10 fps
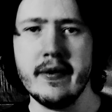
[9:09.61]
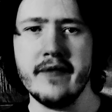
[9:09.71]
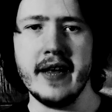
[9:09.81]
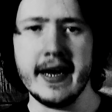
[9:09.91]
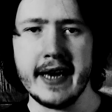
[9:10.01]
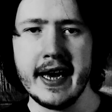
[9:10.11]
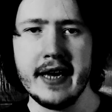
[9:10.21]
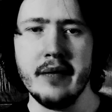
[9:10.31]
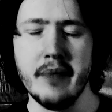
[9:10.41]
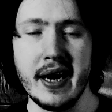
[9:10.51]
again, in
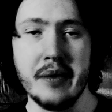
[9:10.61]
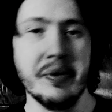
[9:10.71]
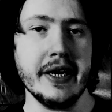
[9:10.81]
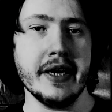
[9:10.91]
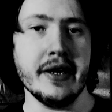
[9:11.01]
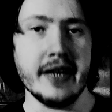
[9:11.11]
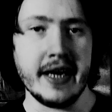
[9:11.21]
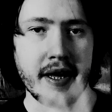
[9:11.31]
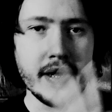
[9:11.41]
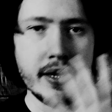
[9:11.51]
my opinion, the
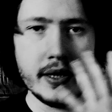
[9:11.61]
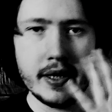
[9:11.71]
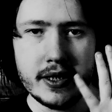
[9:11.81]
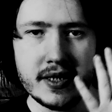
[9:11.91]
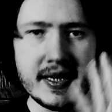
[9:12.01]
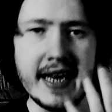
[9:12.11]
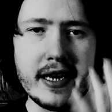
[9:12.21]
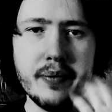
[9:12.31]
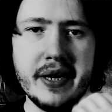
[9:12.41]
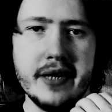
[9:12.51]
standout
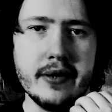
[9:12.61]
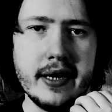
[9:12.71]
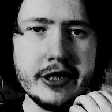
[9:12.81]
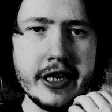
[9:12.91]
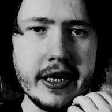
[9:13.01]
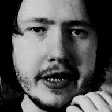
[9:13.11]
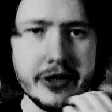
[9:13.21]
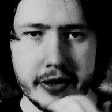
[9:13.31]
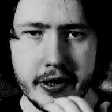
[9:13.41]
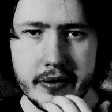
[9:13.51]
being Lon Chaney Jr.